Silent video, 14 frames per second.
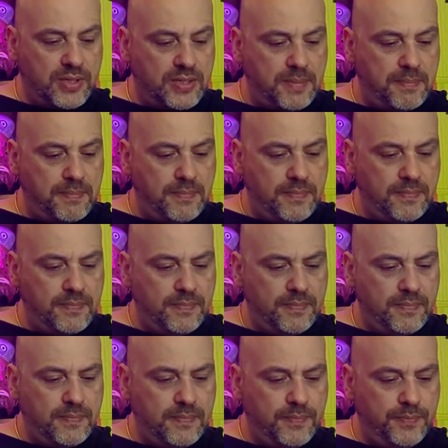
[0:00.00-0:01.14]
Is it
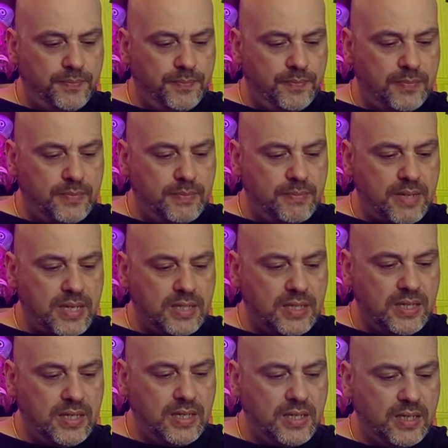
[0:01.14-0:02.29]

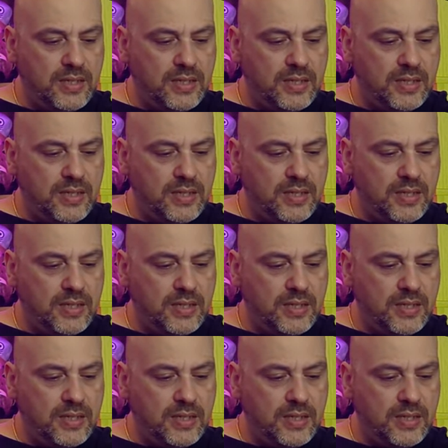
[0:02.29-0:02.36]
Maggie